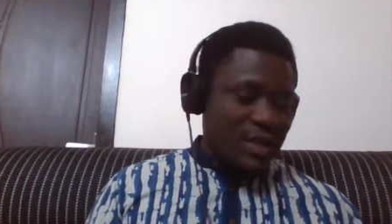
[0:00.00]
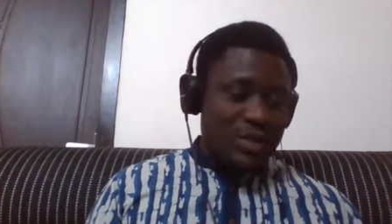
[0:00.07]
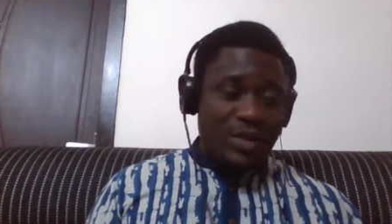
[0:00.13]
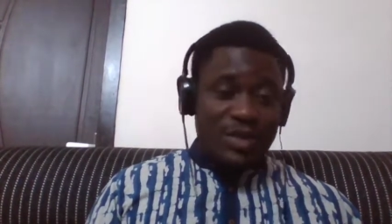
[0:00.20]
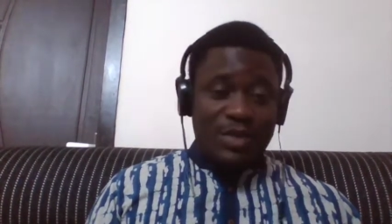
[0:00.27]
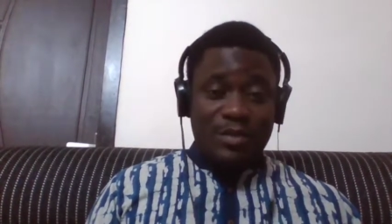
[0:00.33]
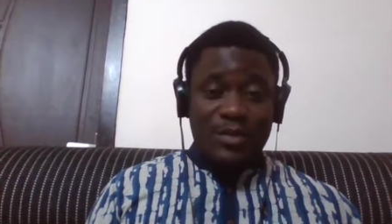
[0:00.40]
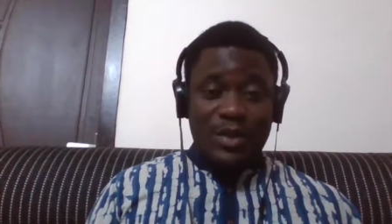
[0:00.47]
And
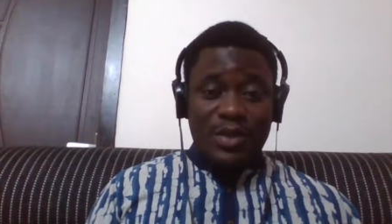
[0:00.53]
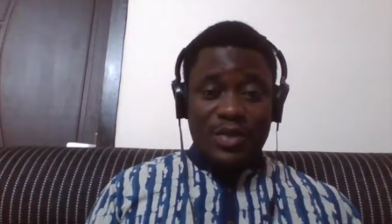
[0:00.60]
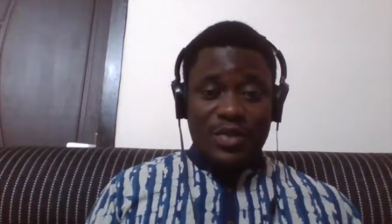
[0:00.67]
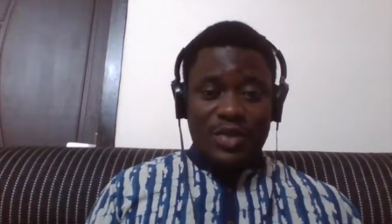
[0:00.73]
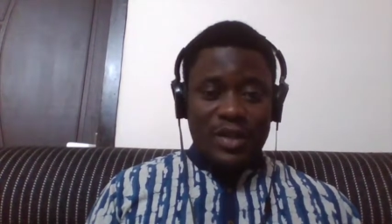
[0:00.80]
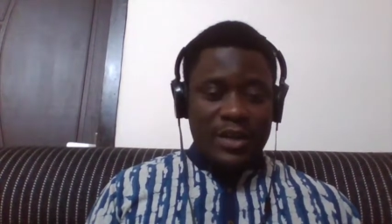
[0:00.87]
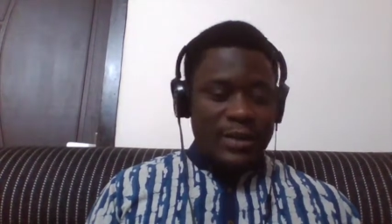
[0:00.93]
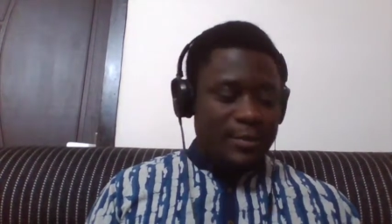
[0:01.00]
I took some
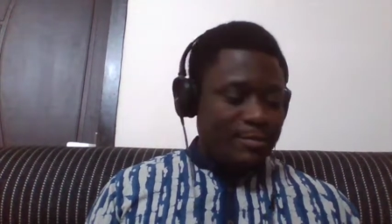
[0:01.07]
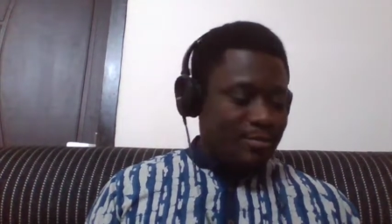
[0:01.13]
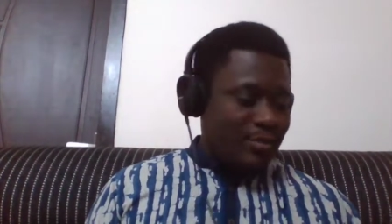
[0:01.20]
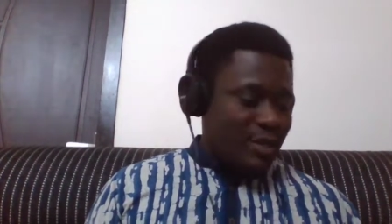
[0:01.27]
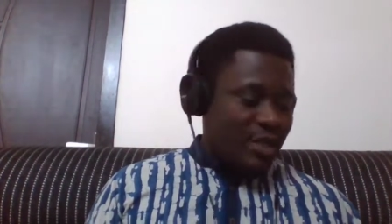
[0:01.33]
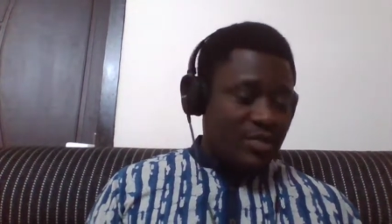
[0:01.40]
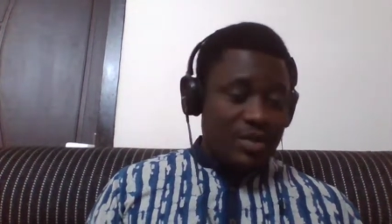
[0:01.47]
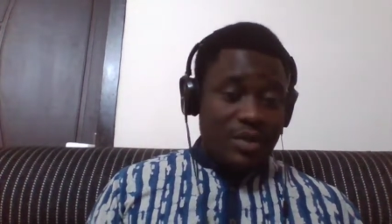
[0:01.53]
notes here,
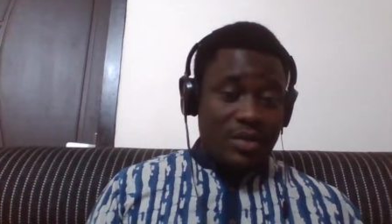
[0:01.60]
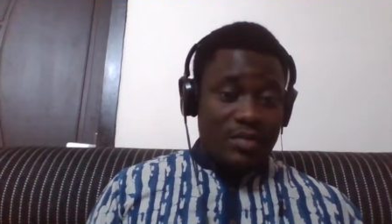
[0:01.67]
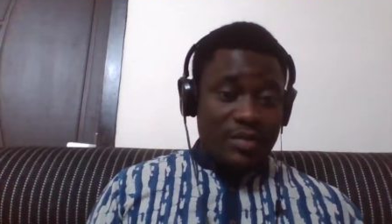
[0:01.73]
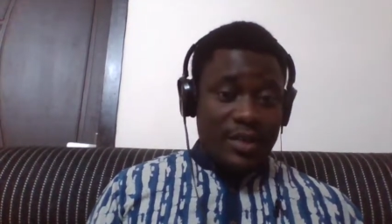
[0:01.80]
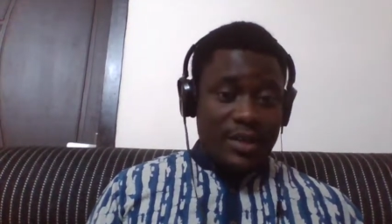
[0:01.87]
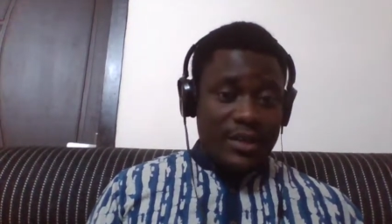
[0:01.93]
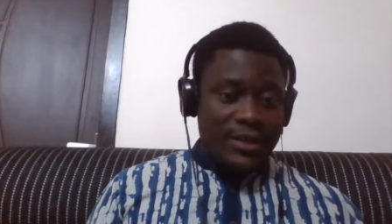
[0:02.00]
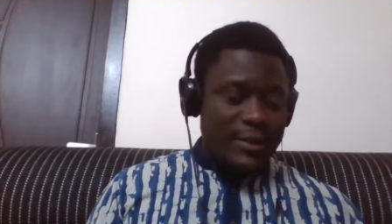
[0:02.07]
if you
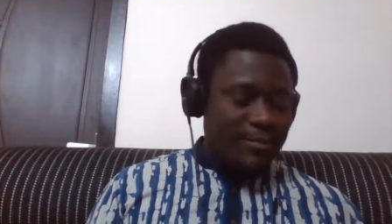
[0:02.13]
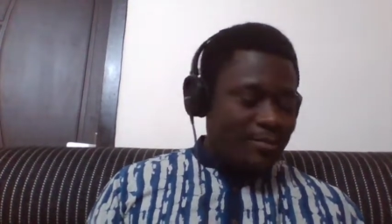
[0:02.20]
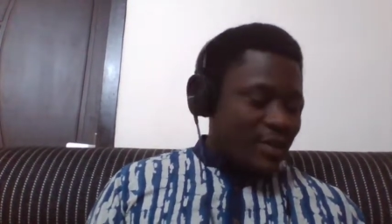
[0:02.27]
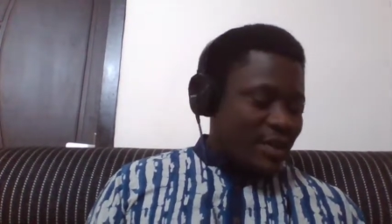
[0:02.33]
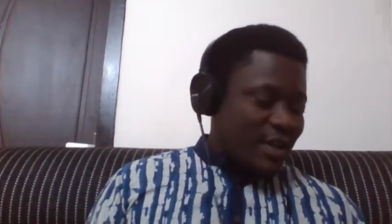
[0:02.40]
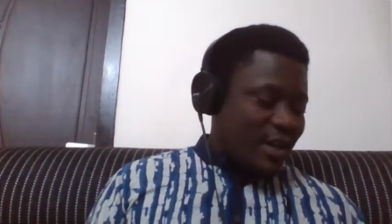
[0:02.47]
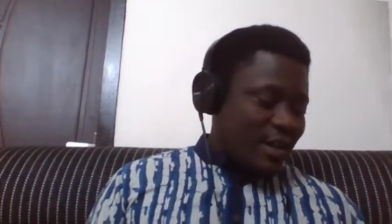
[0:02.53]
don't mind.